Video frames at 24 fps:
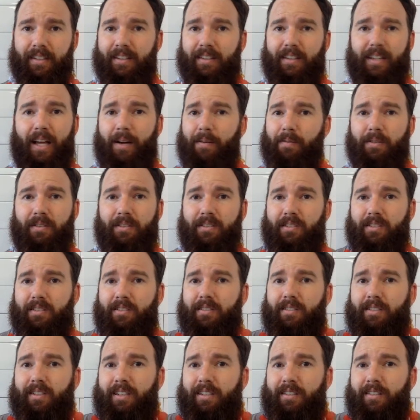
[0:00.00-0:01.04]
That
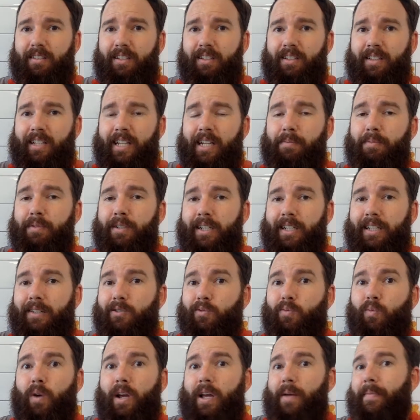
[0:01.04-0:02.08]
was in Labor Day. That
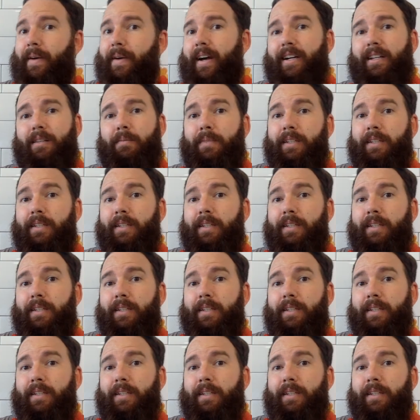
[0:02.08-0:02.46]
was way back